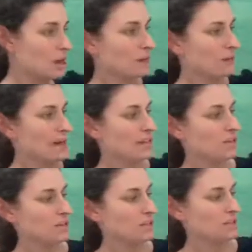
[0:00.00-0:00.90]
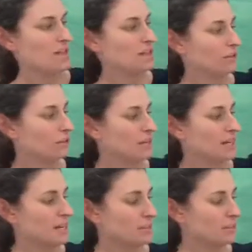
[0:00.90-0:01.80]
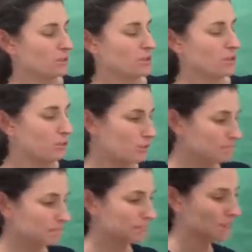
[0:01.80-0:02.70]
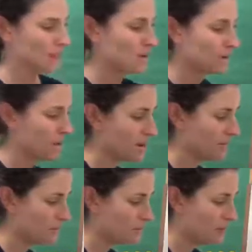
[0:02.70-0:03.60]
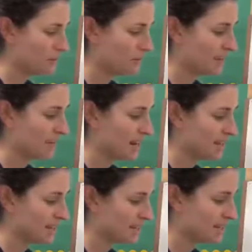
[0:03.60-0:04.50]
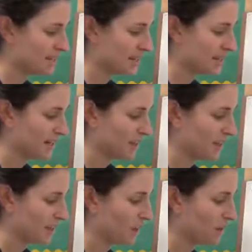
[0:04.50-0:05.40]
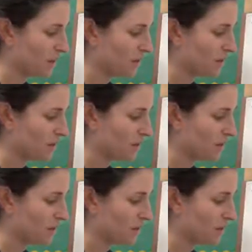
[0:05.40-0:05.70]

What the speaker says: Red, orange, yellow, green, blue. And green, remember we said, is a secondary color